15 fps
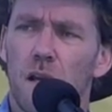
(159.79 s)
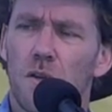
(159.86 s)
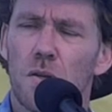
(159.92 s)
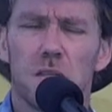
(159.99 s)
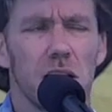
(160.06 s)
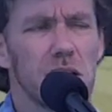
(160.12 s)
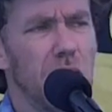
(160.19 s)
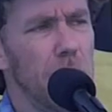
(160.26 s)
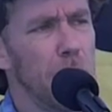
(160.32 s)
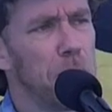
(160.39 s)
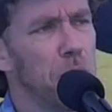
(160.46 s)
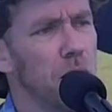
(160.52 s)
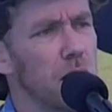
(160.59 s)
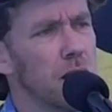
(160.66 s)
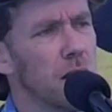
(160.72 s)
You see,
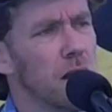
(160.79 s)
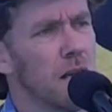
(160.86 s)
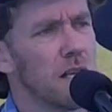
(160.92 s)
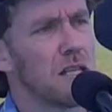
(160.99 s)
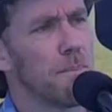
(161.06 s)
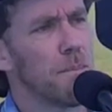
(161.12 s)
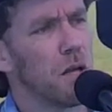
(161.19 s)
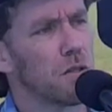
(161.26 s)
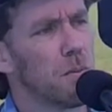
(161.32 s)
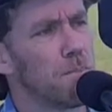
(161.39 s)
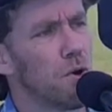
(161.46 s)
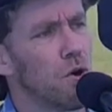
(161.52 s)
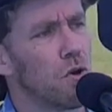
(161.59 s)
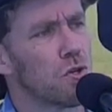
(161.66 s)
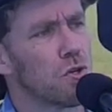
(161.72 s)
that pig is about to
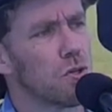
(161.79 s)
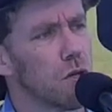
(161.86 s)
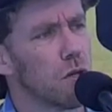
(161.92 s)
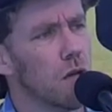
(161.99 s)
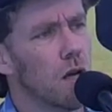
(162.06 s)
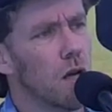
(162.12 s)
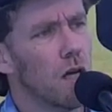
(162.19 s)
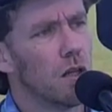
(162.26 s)
burst.